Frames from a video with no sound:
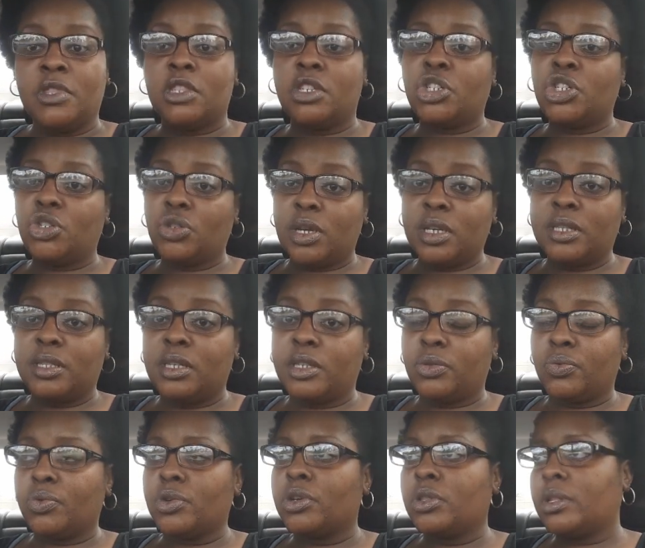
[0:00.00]
The stress
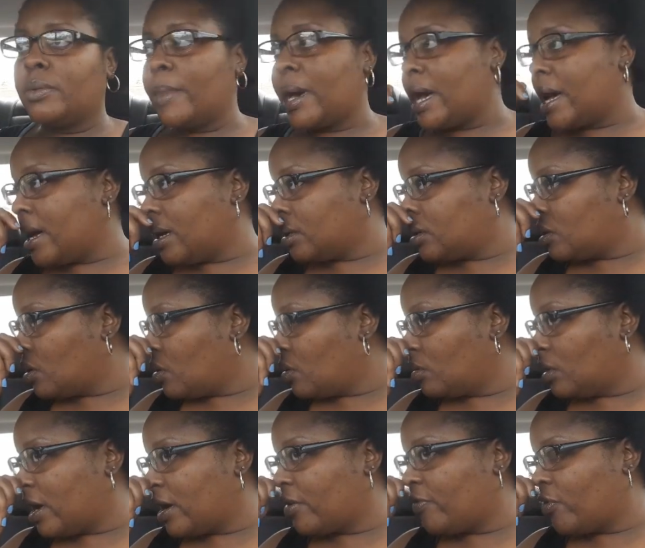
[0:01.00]
is real in my
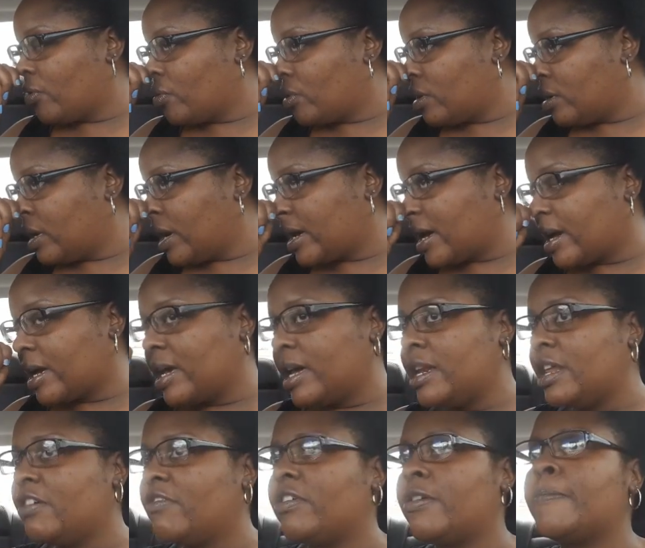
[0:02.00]
household, like for real. Like I
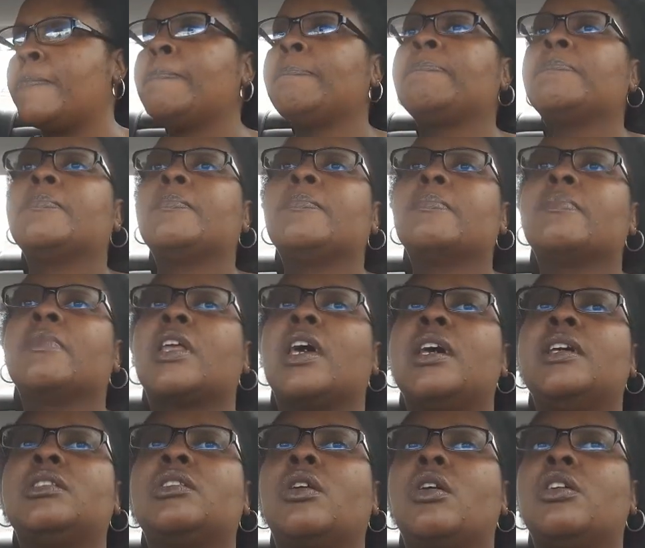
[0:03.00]
can't even,
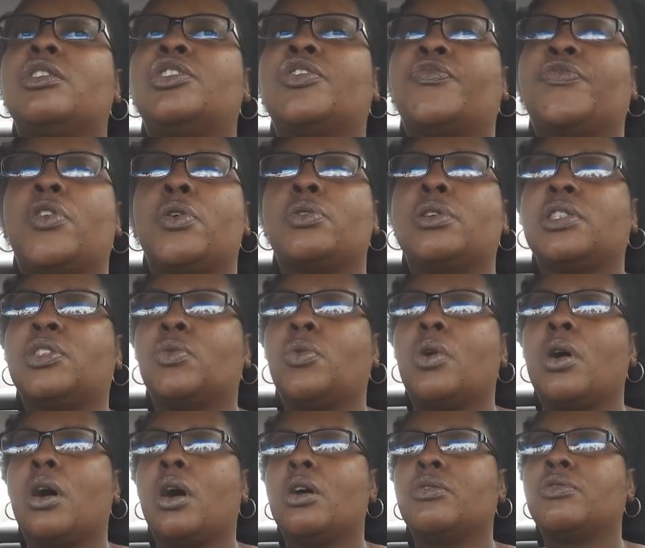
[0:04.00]
it's hard to focus
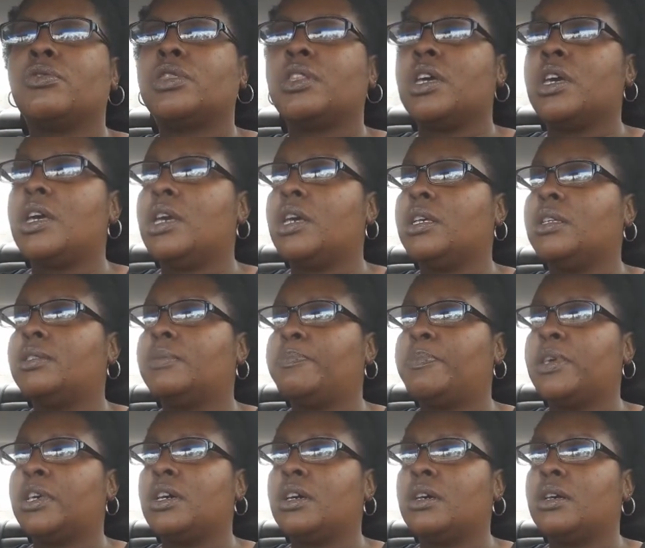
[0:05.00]
on other things
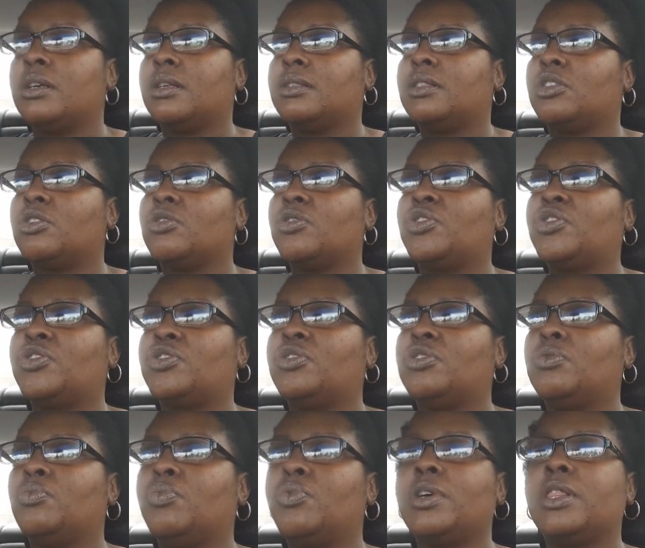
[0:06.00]
because there's,
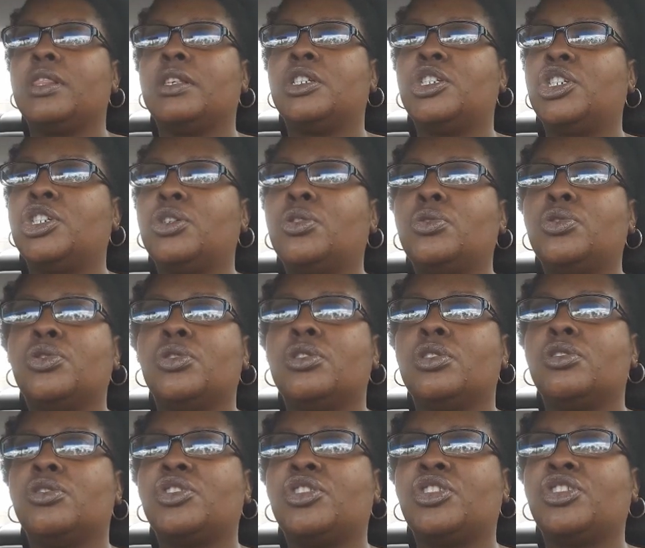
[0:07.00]
with the
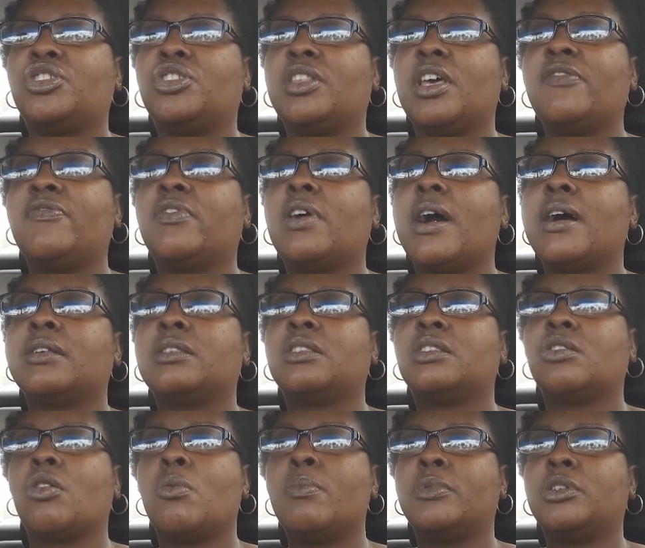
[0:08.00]
children, there's just, they've got
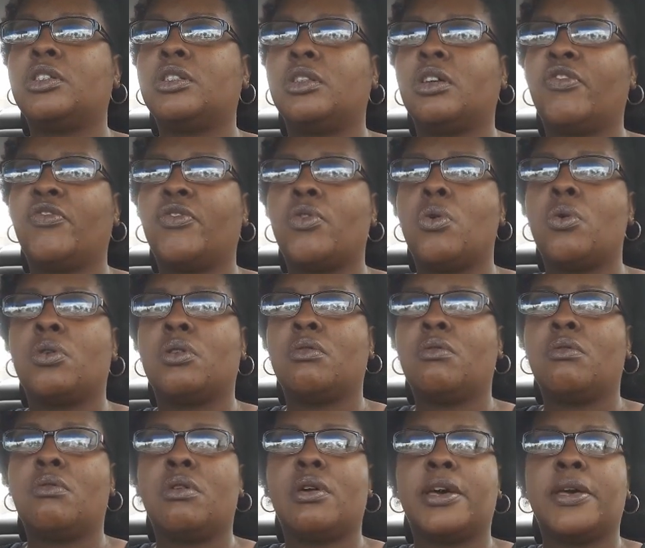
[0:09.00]
so much stuff going
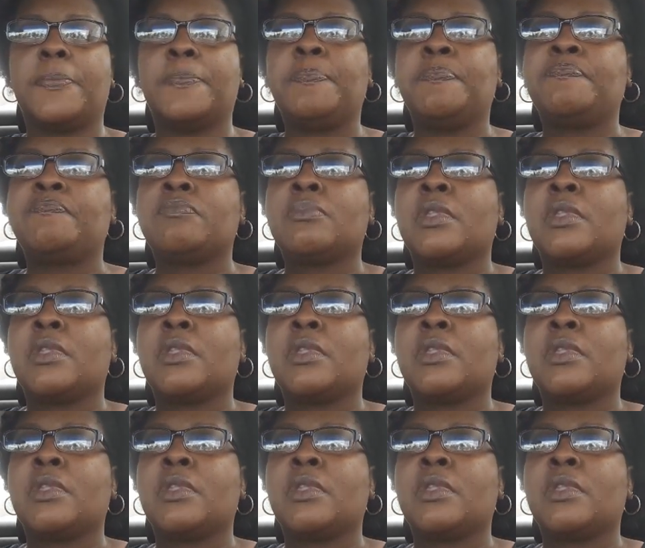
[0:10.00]
on.